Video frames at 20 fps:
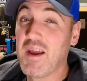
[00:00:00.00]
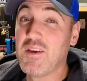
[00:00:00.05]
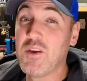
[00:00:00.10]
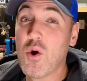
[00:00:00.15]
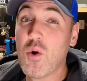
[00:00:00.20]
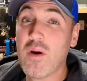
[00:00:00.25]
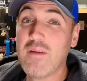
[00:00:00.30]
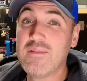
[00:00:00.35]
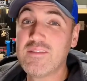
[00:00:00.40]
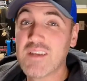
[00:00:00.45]
I
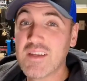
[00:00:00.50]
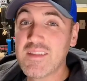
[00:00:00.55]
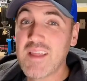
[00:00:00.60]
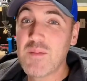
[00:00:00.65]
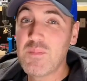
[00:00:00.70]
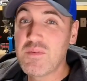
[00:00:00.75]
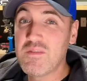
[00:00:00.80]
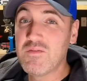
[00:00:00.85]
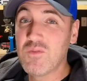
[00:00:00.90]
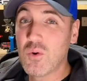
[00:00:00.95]
know I've said
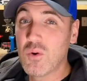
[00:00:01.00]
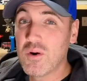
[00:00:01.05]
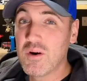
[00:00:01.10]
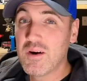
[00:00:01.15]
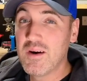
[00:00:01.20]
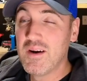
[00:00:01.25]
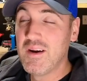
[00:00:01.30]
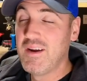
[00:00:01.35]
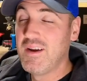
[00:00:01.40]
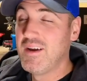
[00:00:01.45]
that
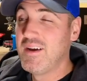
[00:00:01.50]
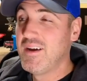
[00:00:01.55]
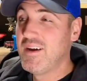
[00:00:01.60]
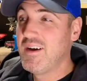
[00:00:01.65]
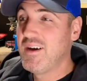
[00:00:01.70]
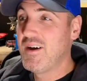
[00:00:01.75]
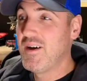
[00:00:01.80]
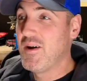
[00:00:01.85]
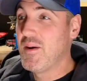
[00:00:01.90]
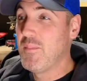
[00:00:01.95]
before,
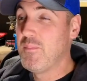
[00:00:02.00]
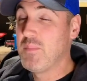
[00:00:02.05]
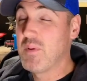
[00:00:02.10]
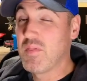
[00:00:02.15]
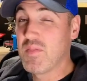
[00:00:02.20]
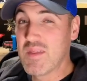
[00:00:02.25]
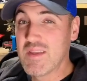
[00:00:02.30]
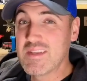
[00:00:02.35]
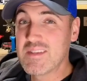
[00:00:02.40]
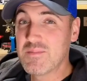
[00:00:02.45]

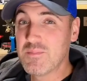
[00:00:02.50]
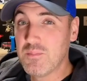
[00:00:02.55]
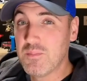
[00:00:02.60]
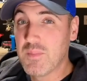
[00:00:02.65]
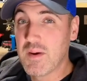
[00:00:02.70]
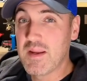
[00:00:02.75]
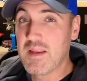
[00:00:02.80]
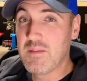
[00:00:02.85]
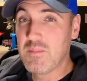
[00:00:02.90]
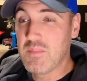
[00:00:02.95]
but this
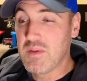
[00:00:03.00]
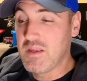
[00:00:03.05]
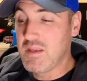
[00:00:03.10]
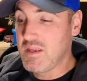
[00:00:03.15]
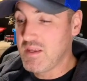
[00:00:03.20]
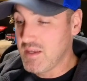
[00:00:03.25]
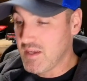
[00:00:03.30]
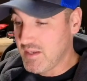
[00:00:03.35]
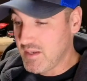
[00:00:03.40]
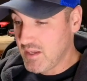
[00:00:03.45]
might
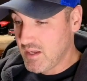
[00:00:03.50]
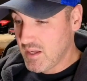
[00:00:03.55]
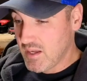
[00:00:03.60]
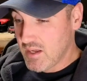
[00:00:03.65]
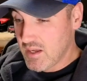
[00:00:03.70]
be it.